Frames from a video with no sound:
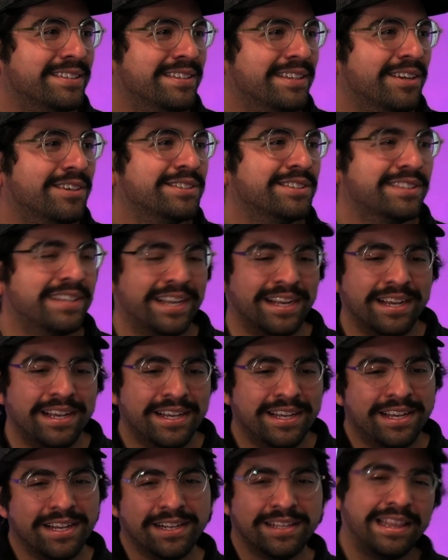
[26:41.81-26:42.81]
Theirs is like
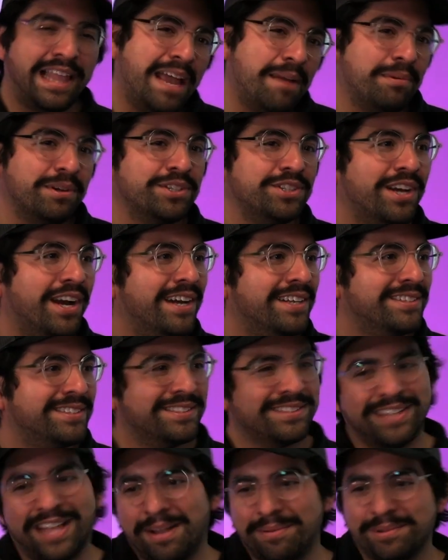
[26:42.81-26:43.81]
glamour shots